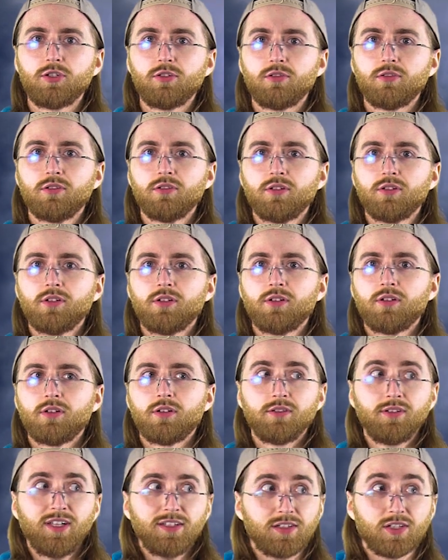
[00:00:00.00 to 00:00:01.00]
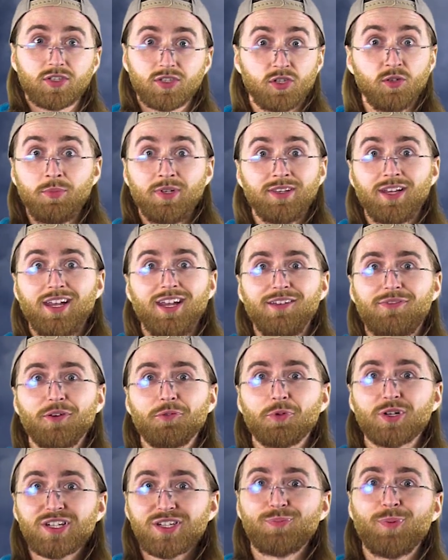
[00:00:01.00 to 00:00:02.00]
you. And that's assuming they
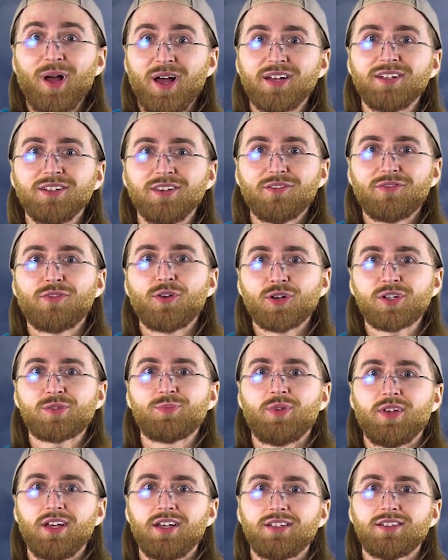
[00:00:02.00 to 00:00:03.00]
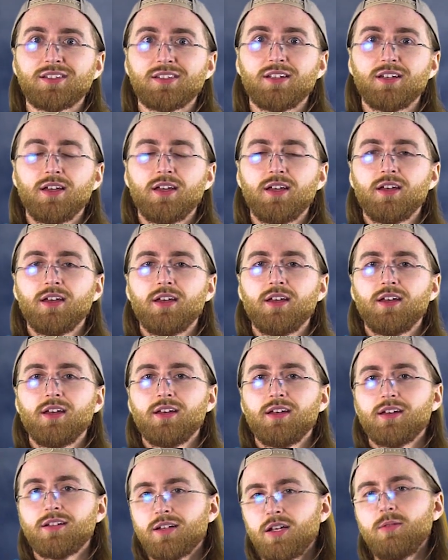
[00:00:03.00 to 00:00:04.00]
even respond in the first place.
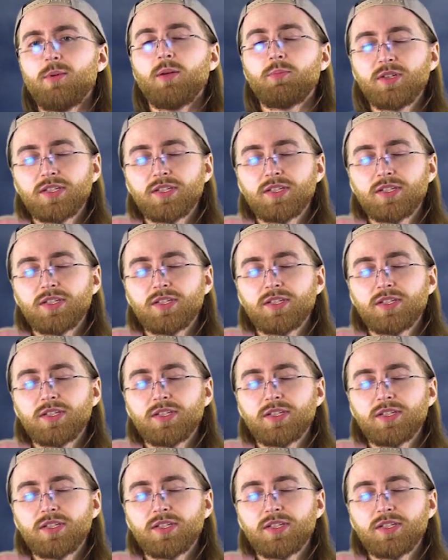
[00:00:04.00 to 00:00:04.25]
Now you might